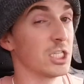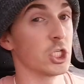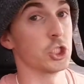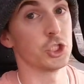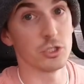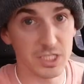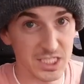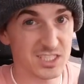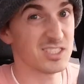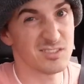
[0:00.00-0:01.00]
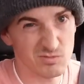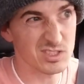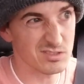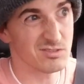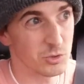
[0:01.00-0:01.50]
luxurious
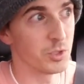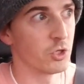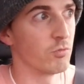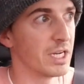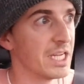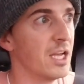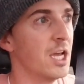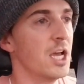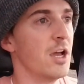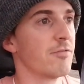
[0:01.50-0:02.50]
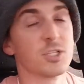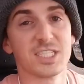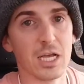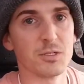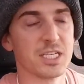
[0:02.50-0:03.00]
to a degree for
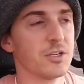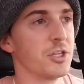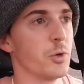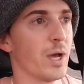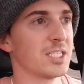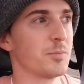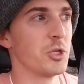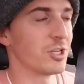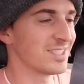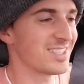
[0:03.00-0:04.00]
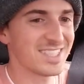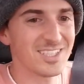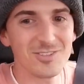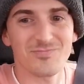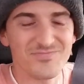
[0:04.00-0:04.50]
sales here in the US, but you can
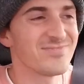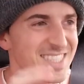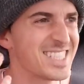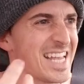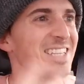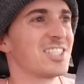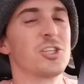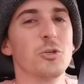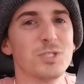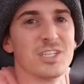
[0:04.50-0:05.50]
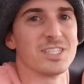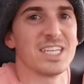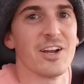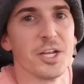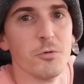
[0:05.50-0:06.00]
still sense the
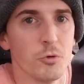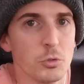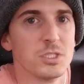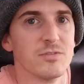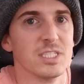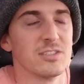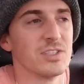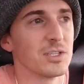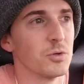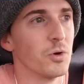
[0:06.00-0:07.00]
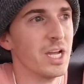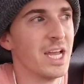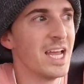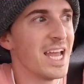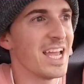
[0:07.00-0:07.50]
utilitarian roots of this vehicle,
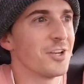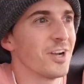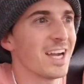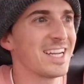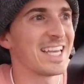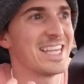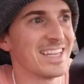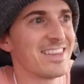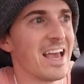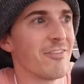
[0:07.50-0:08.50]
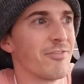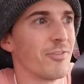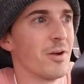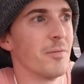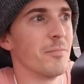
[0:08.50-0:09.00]
and you're not going to get that
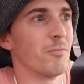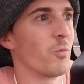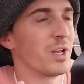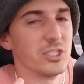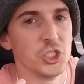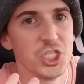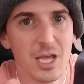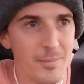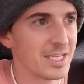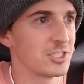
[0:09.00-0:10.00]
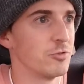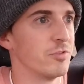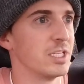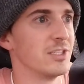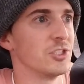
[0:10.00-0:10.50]
from one of the GM
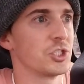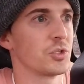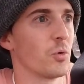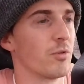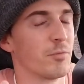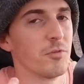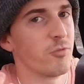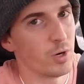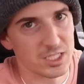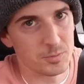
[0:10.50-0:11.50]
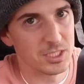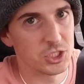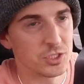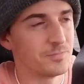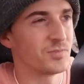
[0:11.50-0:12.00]
SUVs or from the Ford
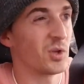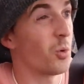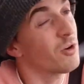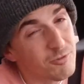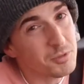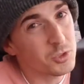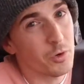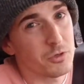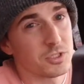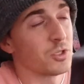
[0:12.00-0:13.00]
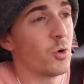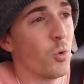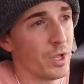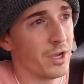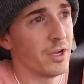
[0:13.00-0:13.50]
Expedition or from the Toyota
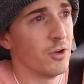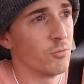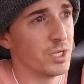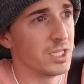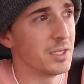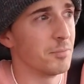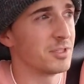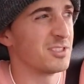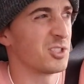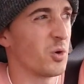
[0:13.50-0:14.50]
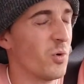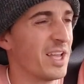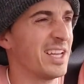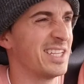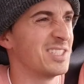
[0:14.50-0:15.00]
Sequoia, really. But the
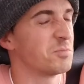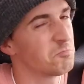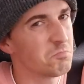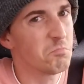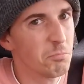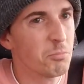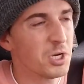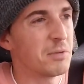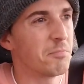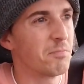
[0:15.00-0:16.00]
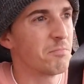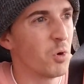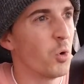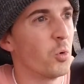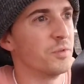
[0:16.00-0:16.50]
Sequoia is pretty
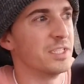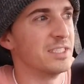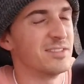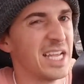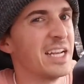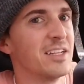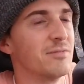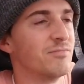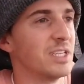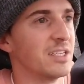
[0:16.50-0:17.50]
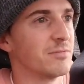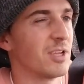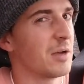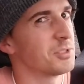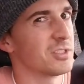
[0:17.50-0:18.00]
old and dated and
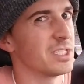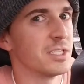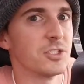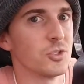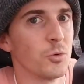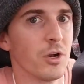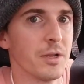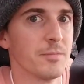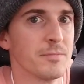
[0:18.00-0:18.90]
obsolete in its own right.